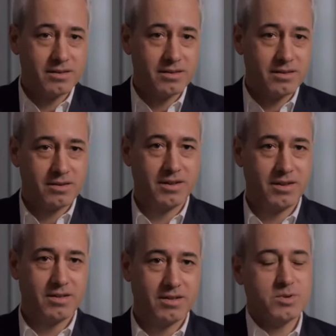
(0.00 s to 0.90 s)
right?
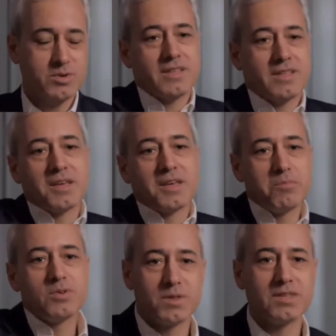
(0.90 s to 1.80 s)
It wasn't that the
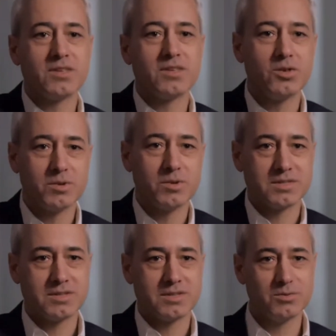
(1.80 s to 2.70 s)
computers beat the
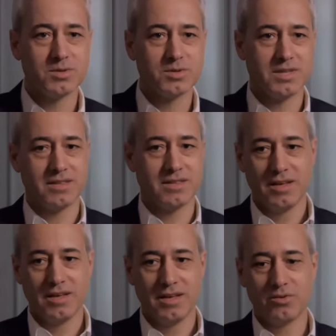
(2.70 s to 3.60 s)
humans. It was
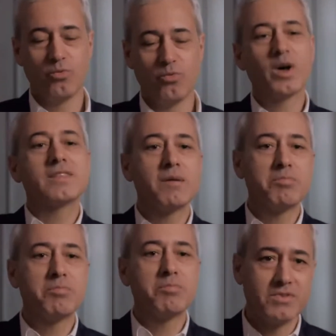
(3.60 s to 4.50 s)
that, you know, one
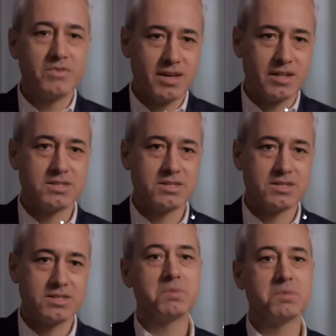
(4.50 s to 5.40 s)
type of
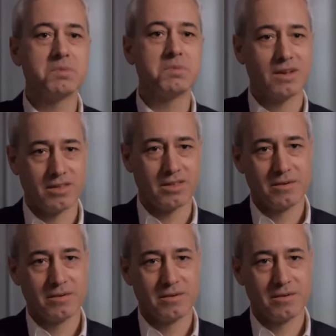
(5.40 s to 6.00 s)
intelligence beat another.